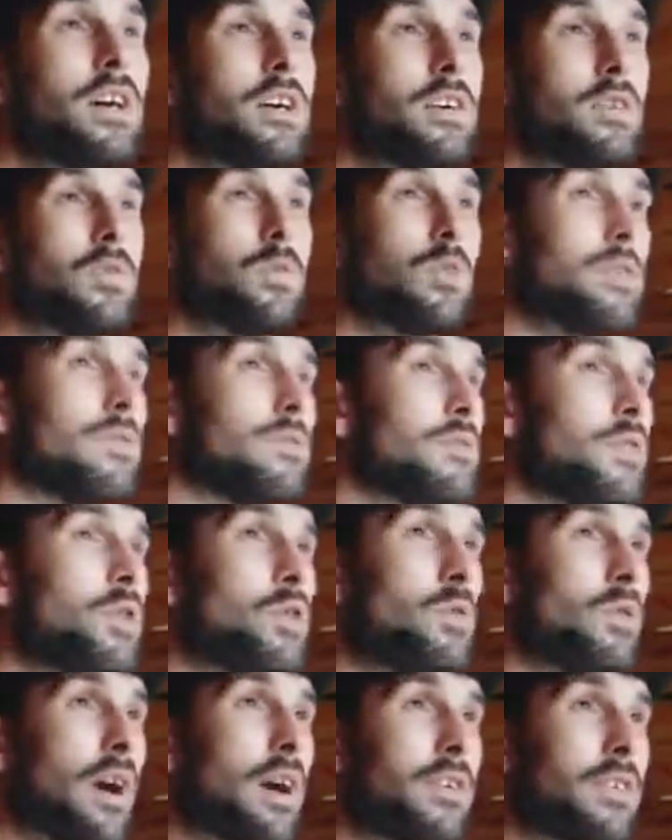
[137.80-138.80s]
quite a few
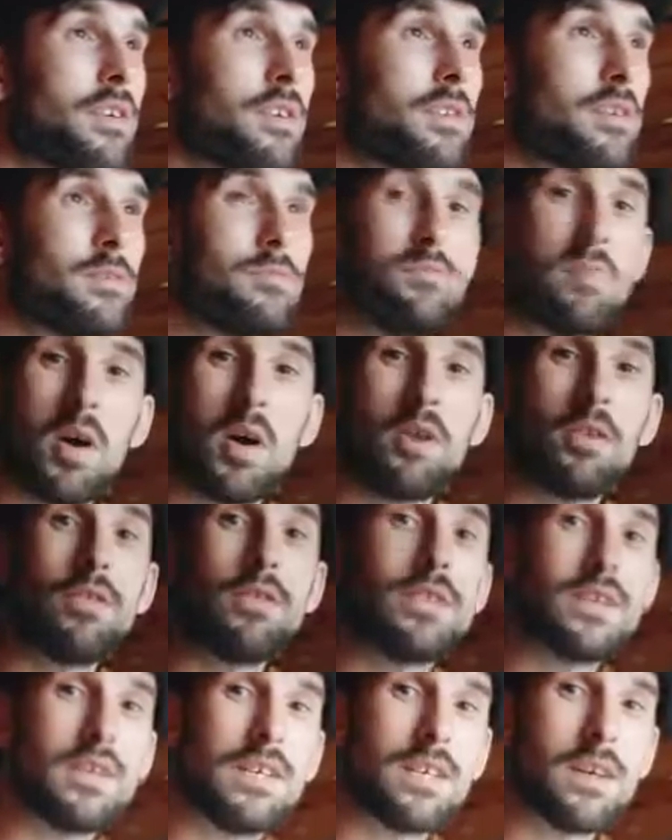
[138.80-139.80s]
other
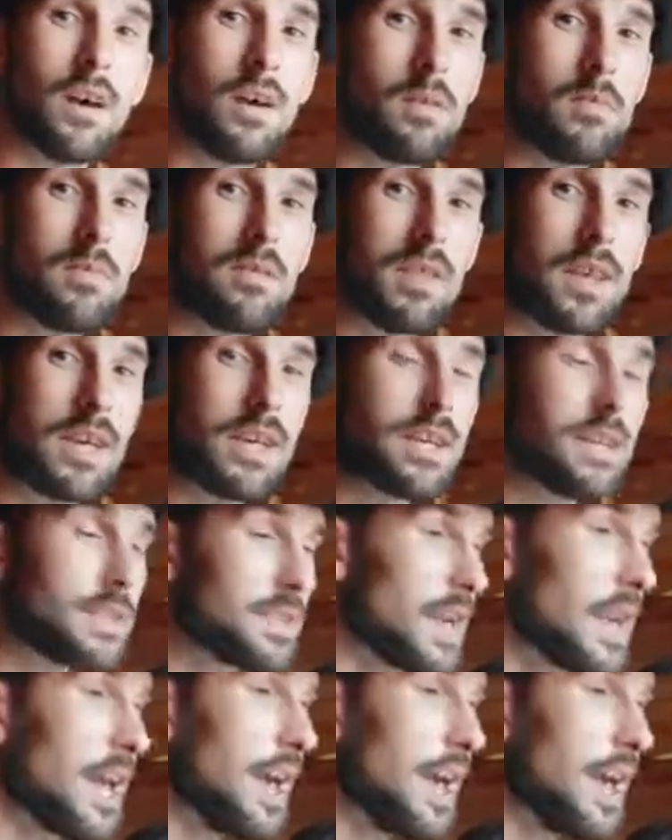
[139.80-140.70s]
piratey type things.